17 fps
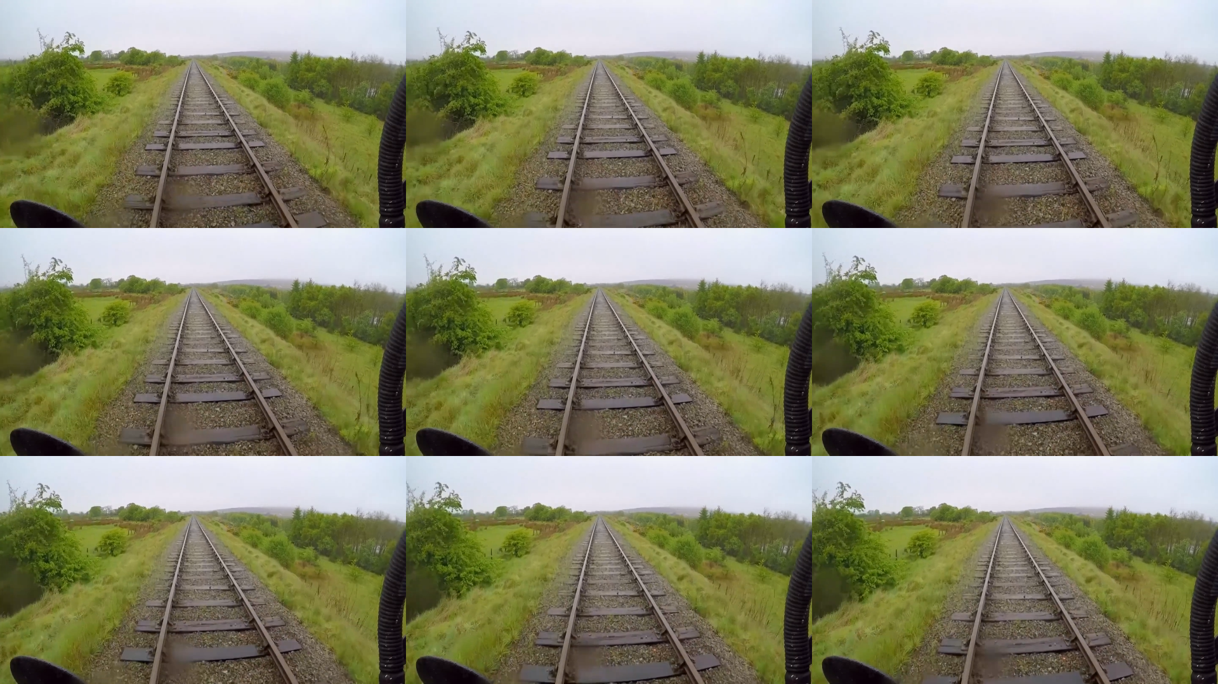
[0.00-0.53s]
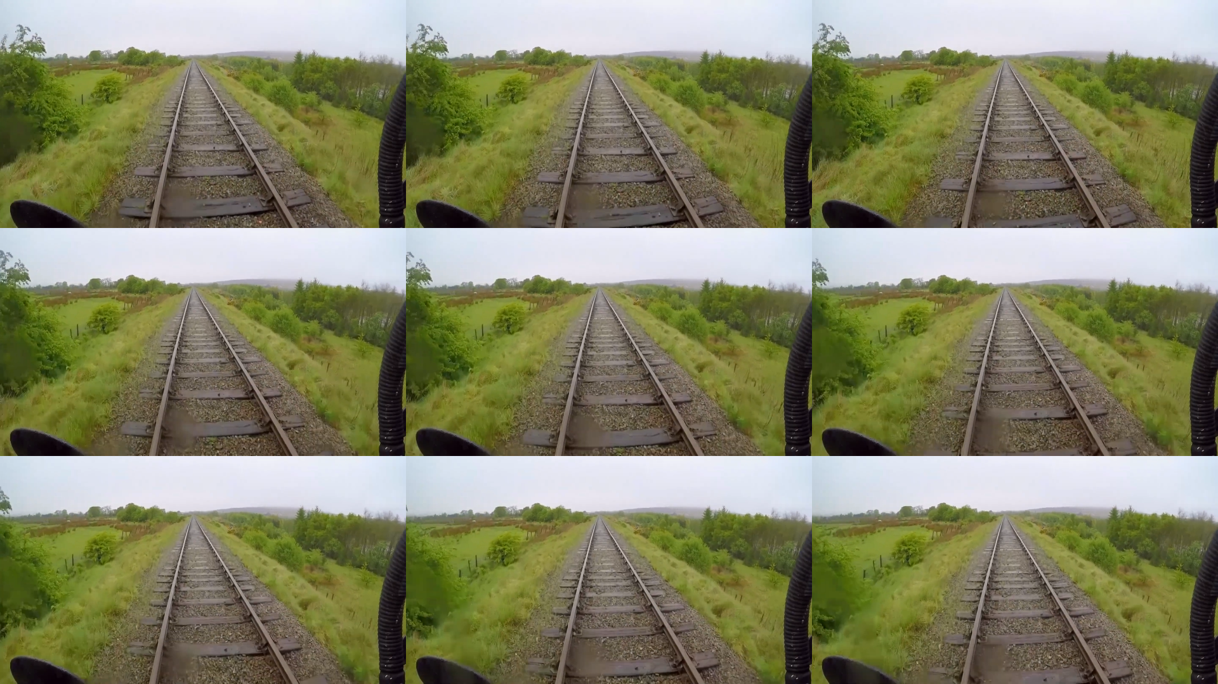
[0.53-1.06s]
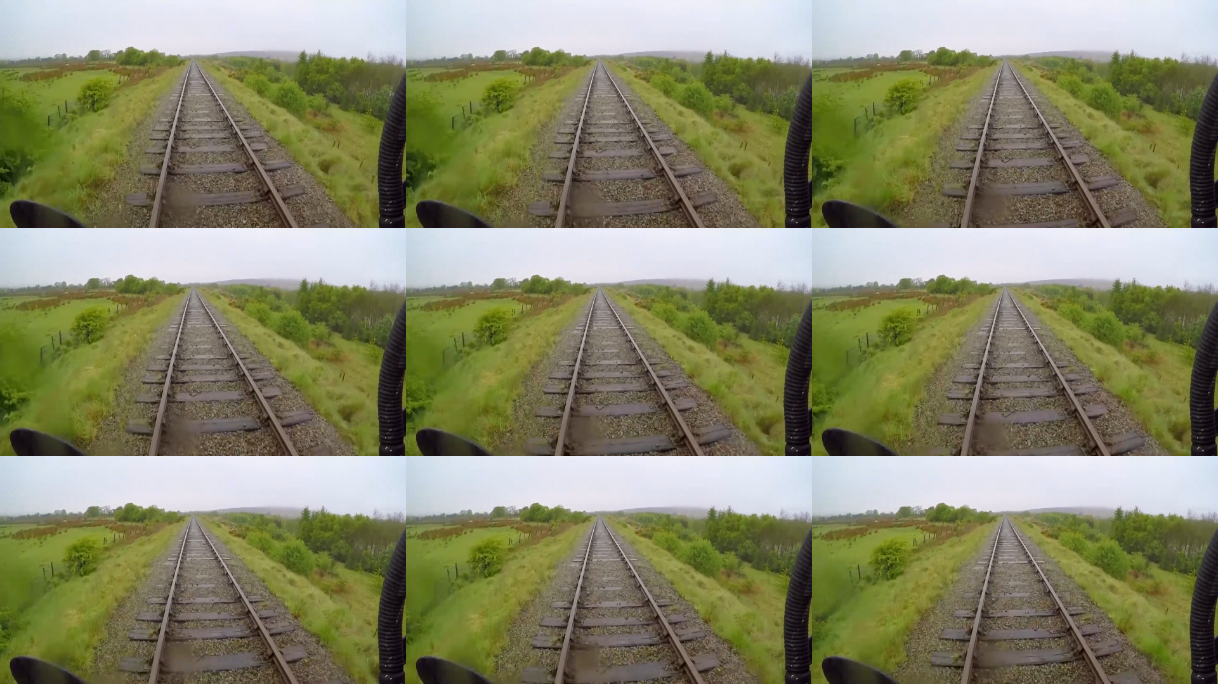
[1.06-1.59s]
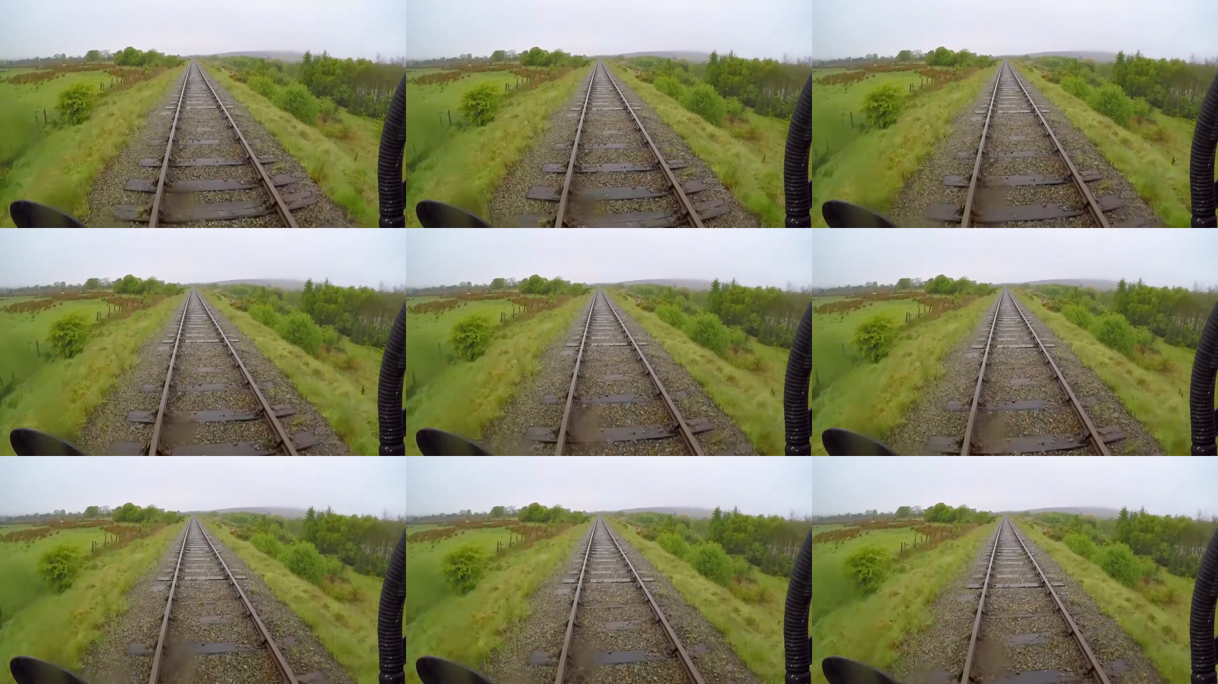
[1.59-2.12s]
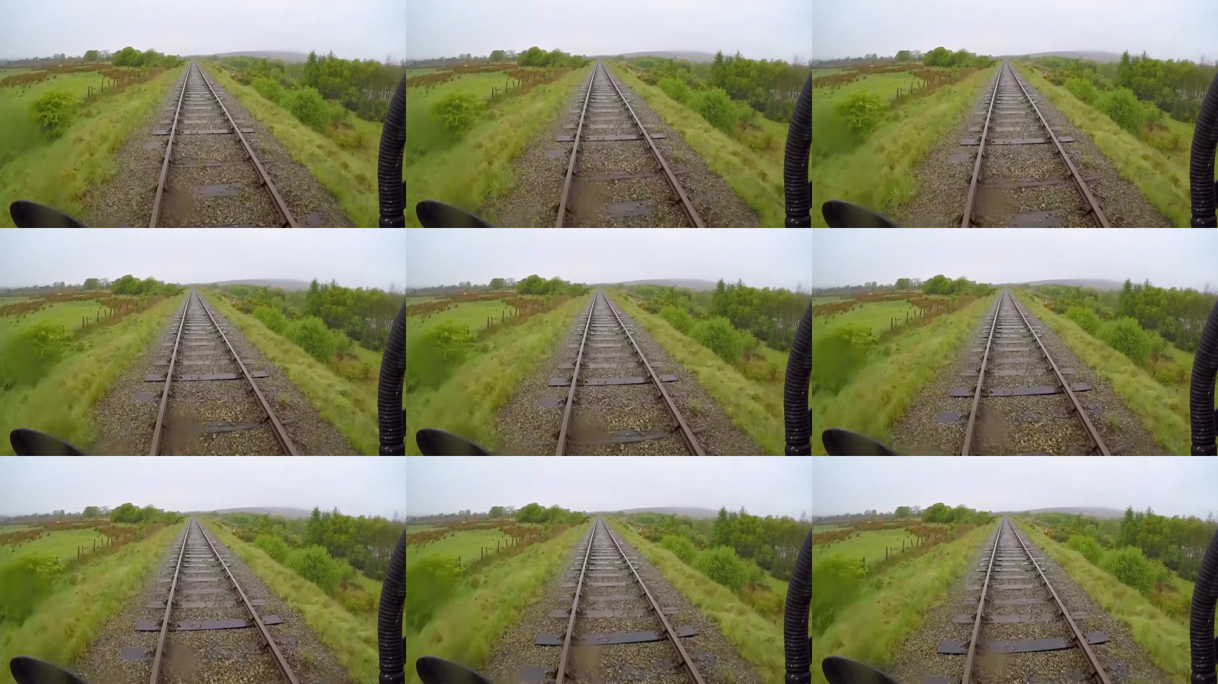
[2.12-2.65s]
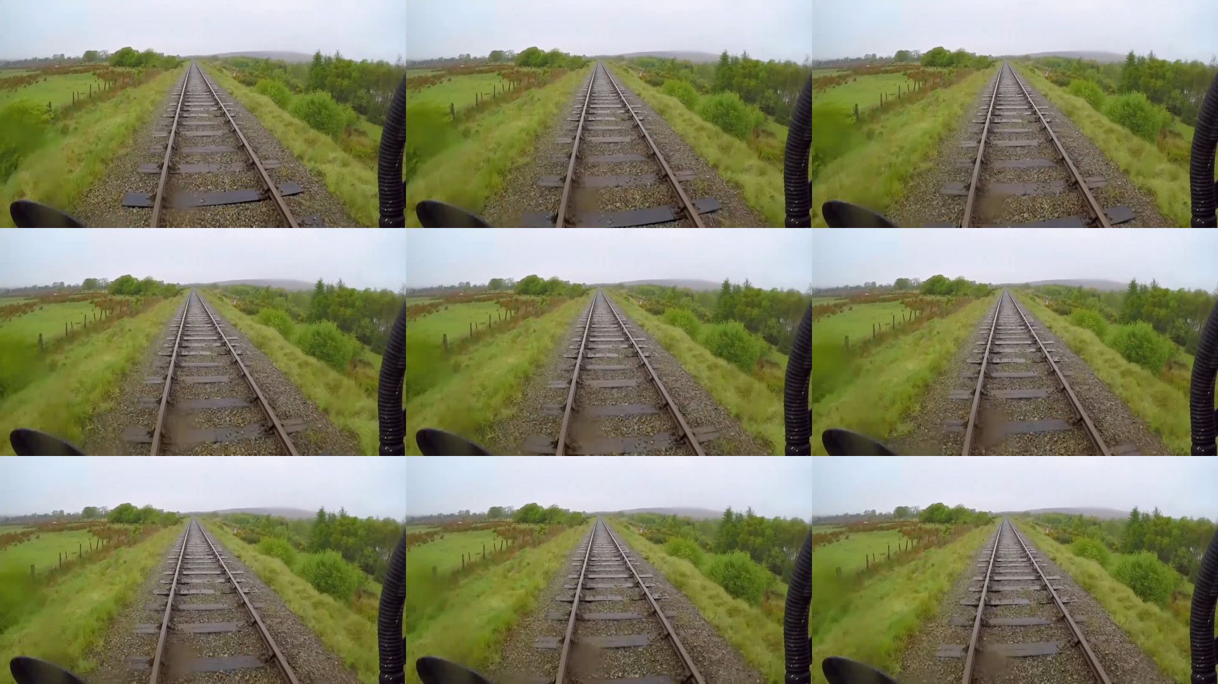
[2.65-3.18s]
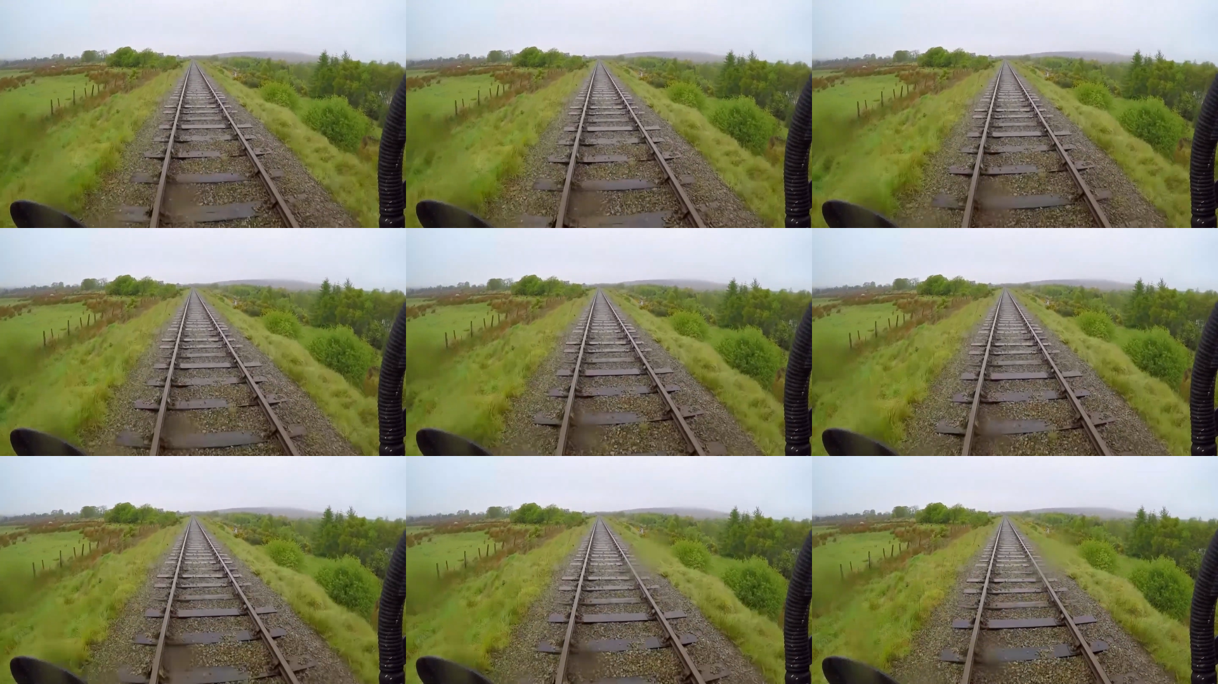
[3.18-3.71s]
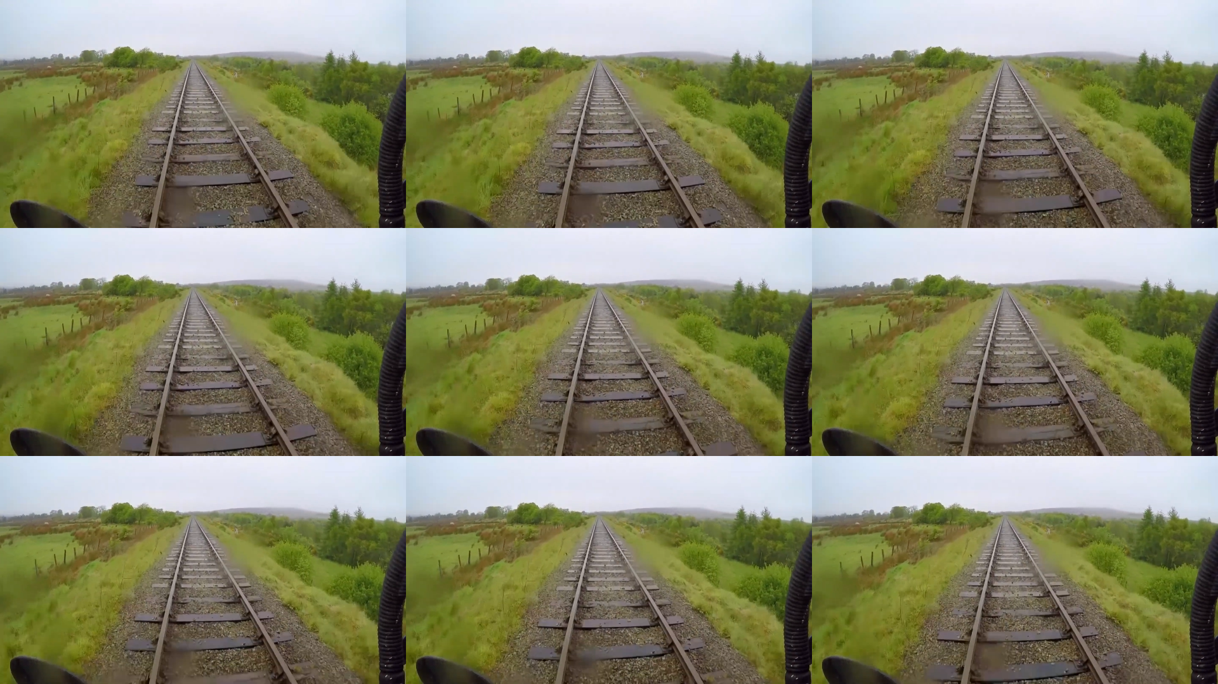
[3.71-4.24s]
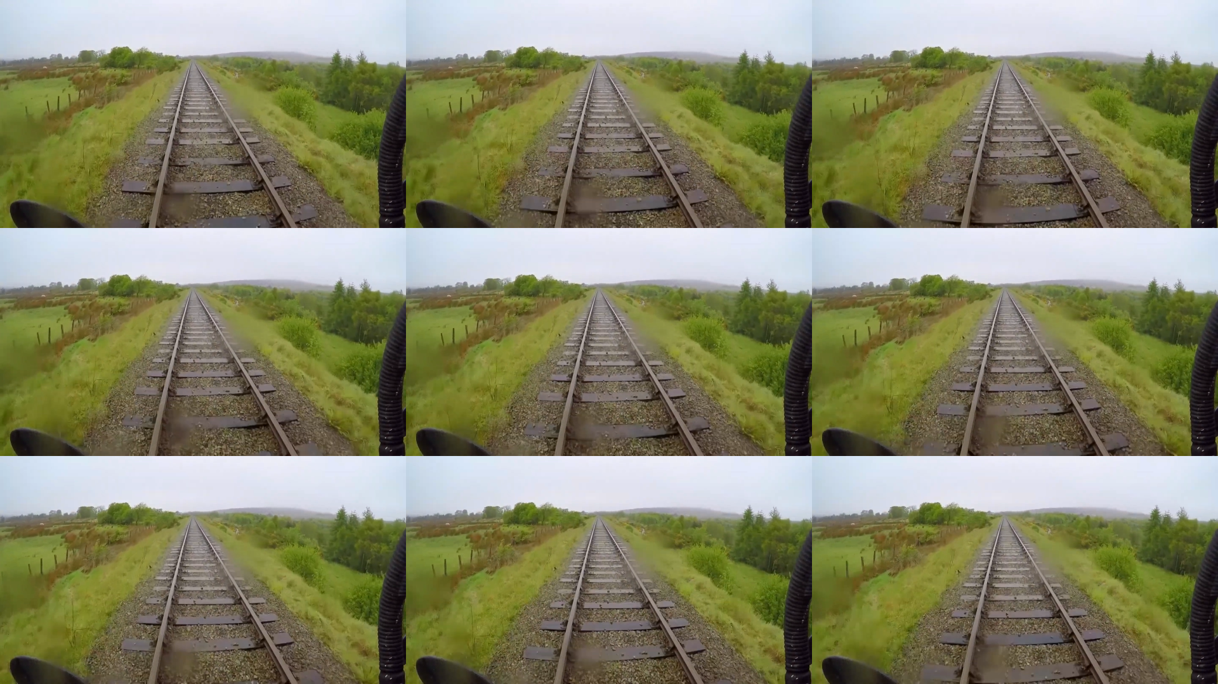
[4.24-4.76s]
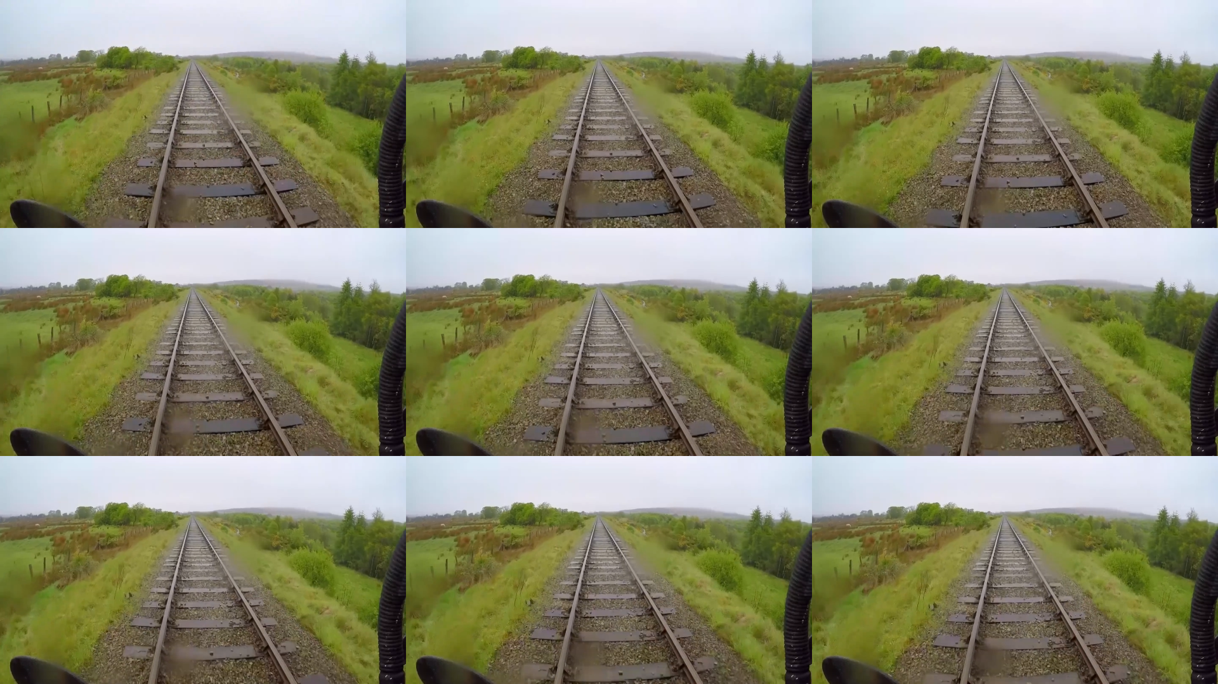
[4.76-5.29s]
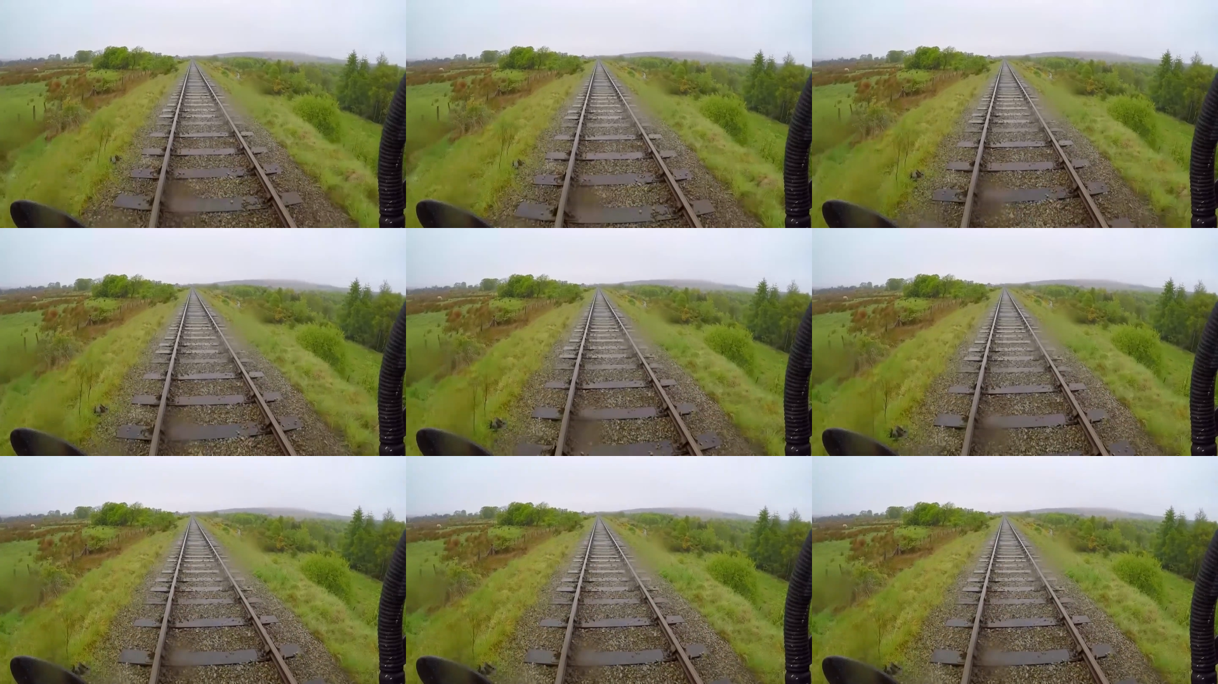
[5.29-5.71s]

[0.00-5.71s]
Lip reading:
[unreadable: no face in view]